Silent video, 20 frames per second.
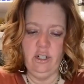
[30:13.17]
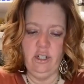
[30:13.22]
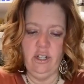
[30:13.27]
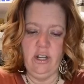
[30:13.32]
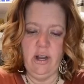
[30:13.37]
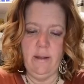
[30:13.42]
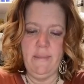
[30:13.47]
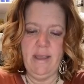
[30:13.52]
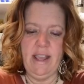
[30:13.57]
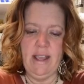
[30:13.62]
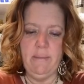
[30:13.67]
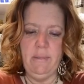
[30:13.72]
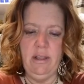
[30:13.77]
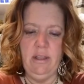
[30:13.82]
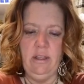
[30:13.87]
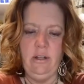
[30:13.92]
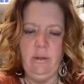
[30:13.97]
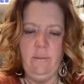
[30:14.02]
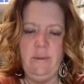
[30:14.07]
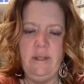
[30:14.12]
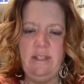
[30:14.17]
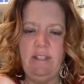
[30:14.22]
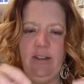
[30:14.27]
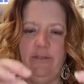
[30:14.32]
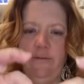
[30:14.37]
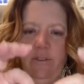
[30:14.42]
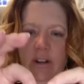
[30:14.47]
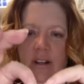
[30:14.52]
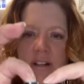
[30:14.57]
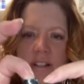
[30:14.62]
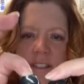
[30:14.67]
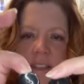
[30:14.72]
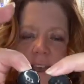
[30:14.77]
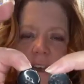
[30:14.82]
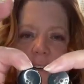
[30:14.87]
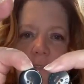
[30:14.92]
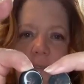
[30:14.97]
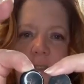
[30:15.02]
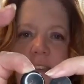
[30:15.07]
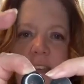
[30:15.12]
should I make them a little bit different? So
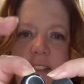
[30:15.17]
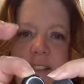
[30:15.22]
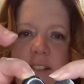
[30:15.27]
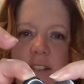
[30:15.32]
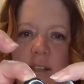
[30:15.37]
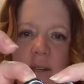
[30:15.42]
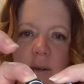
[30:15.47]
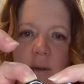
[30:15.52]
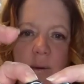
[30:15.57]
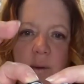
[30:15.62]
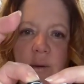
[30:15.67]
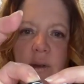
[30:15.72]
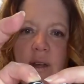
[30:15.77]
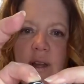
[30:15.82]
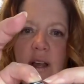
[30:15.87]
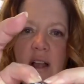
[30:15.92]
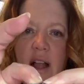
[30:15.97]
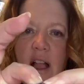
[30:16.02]
I have these two.